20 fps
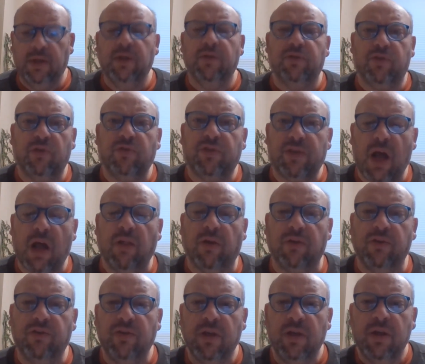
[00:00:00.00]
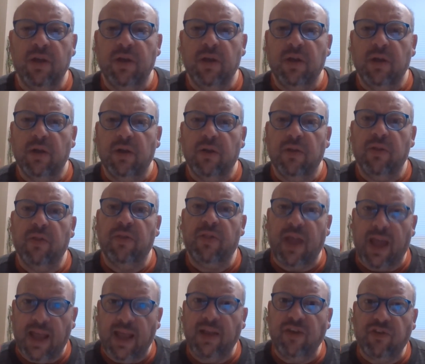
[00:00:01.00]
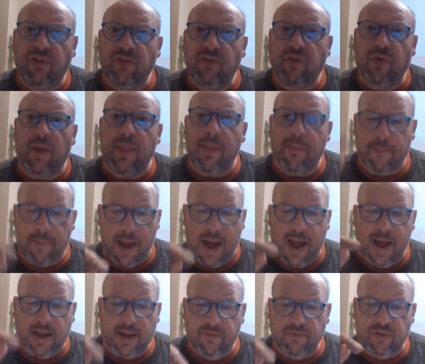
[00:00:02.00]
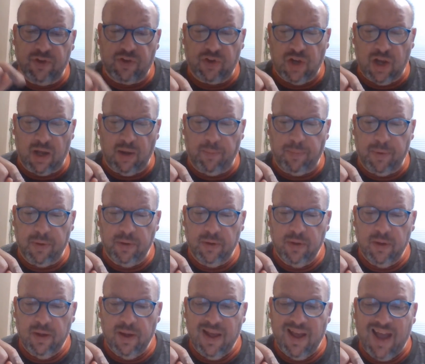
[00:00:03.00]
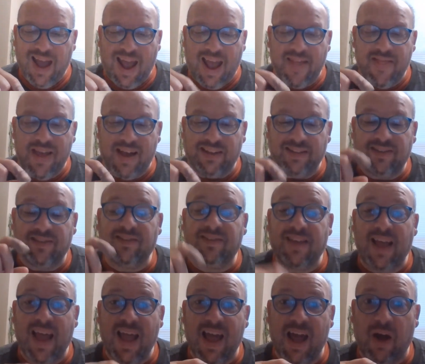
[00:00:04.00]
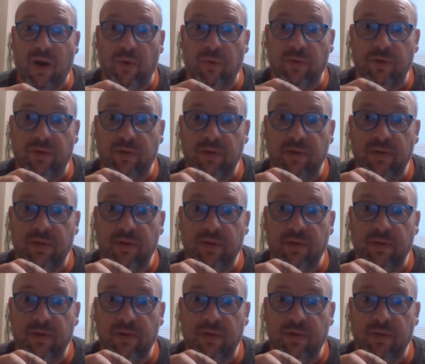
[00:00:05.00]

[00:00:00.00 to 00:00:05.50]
So, scholars, the engines are in the back of the ship, and that sound